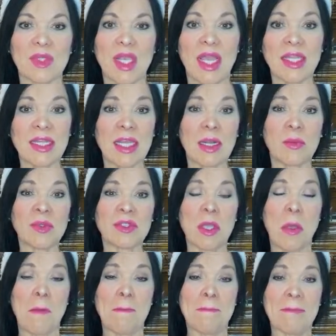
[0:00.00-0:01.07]
And that it was
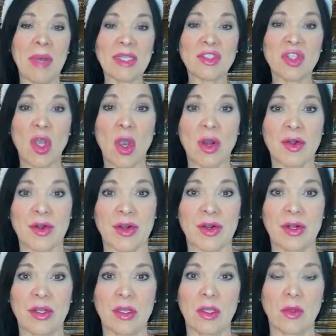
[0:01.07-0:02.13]
much harder,